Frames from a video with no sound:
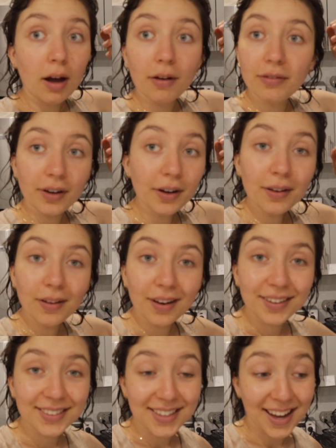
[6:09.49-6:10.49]
a very
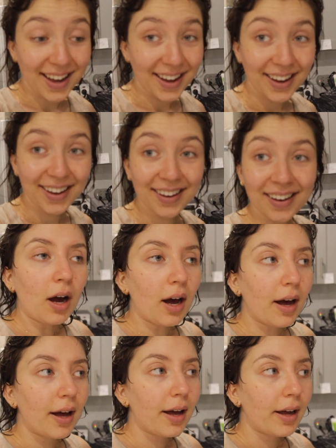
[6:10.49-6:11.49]
long day.
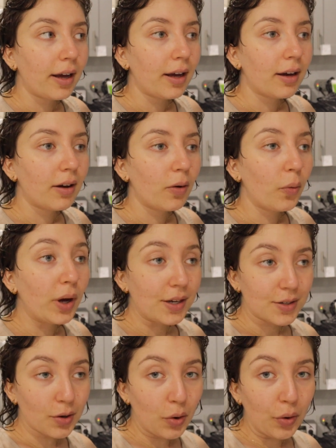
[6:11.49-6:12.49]
I
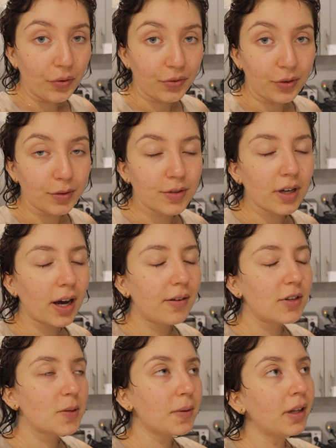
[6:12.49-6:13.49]
went to Whole Foods.
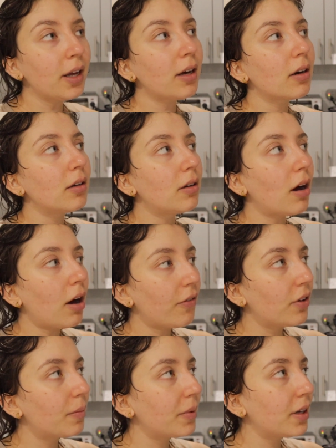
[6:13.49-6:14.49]
I've just been like
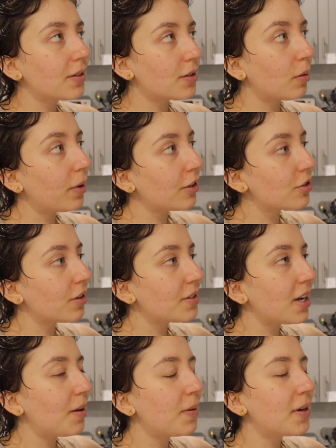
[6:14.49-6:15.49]
not filming so much all day